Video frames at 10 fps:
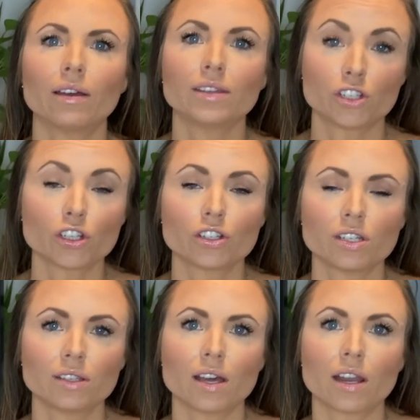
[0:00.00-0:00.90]
the
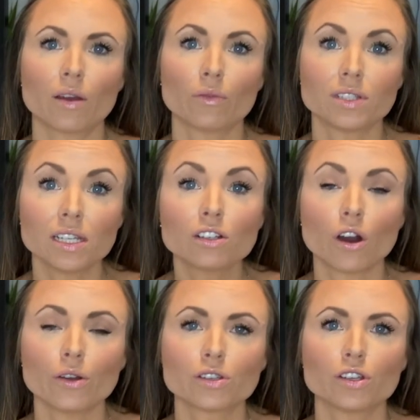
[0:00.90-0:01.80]
surgeon that I did
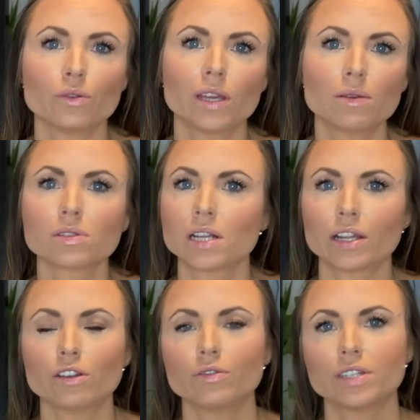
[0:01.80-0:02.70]
go to, he was like,
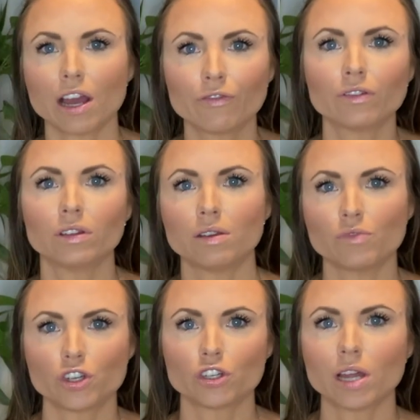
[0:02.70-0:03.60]
no, definitely we
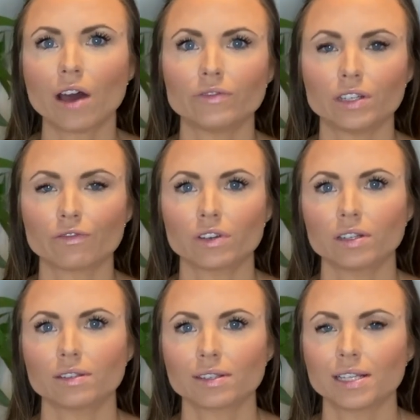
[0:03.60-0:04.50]
should have
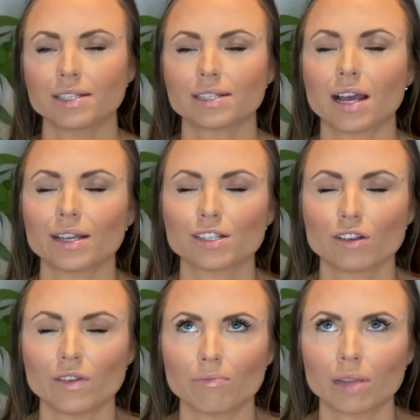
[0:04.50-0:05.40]
different size
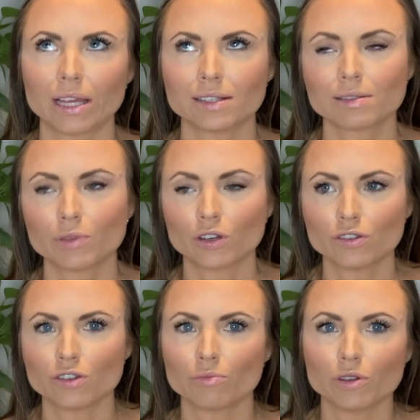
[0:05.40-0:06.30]
of implants,
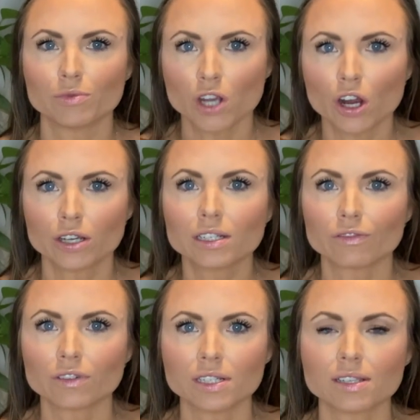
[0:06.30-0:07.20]
because your boobs are
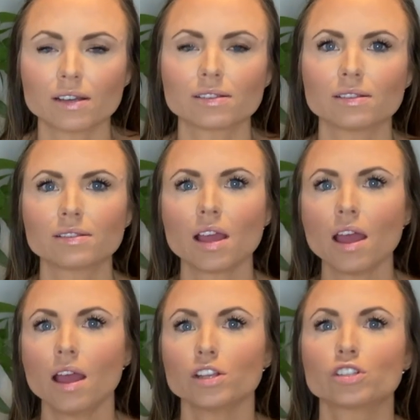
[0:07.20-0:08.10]
different sizes.
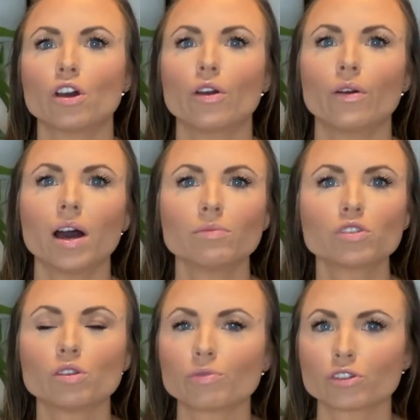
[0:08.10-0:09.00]
So I'm
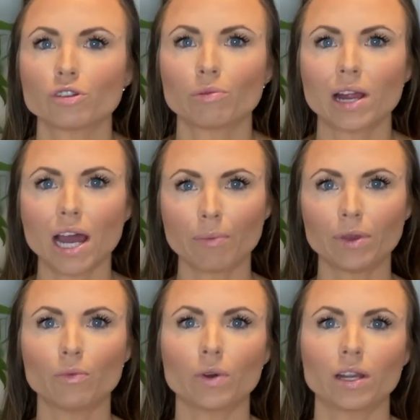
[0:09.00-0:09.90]
super
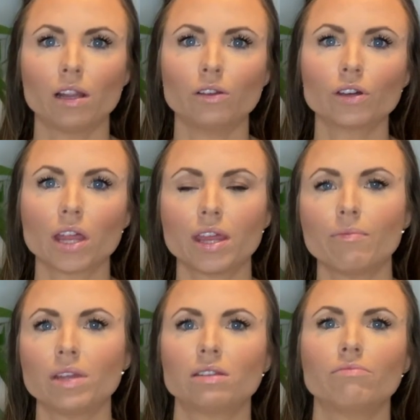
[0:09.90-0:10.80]
happy. When I look at
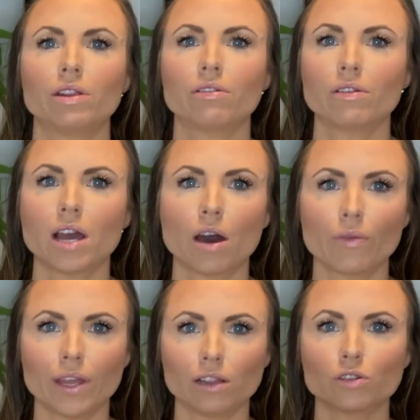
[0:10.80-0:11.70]
them in the mirror now,
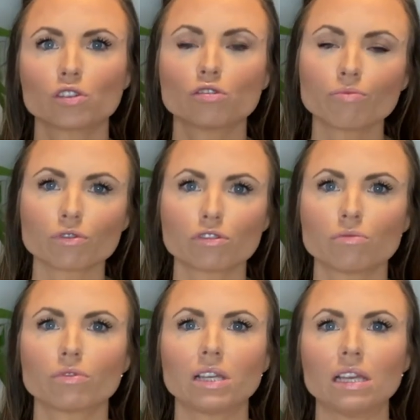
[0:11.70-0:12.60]
they look
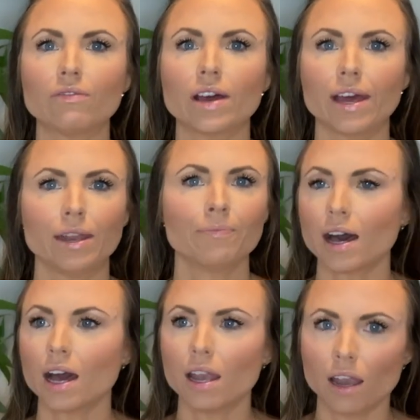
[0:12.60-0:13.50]
super even.
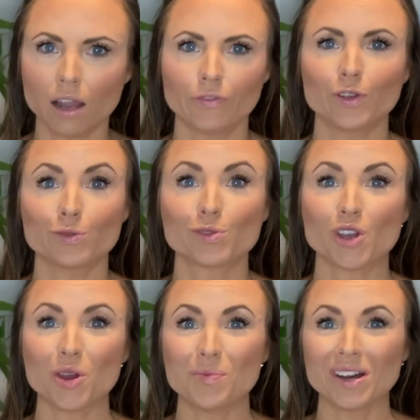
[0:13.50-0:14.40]
I love them
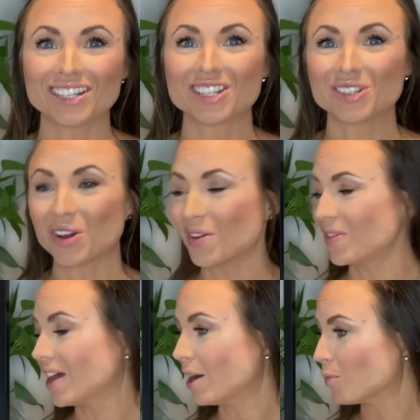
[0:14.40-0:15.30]
so much. So
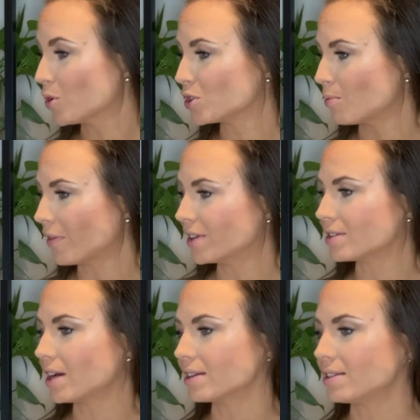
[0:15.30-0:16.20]
that was about the
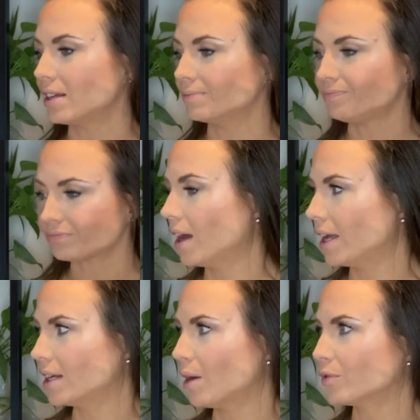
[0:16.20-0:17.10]
sizing,
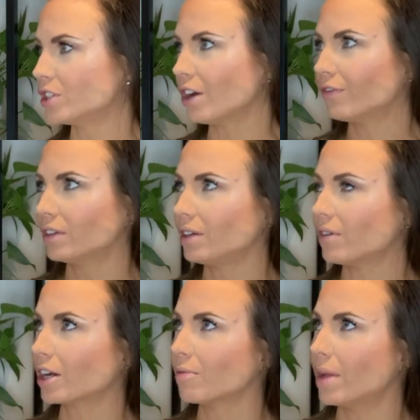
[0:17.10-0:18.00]
and I would definitely
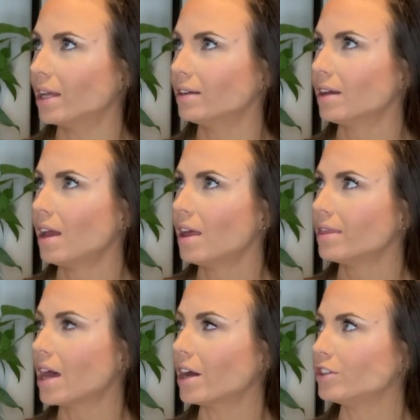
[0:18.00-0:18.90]
recommend
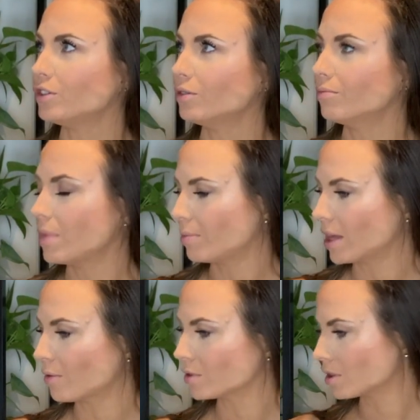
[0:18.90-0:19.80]
that maybe
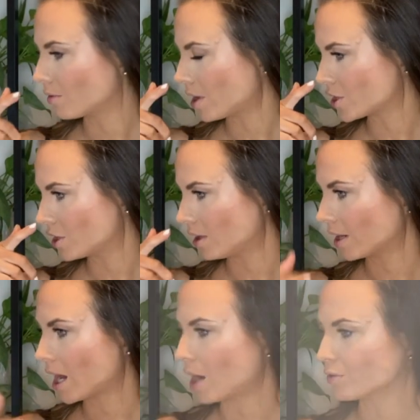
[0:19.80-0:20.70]
that was a question, like
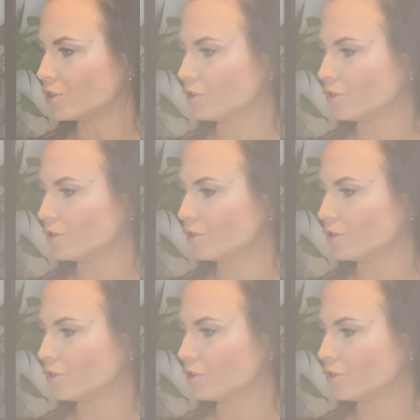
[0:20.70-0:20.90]
how to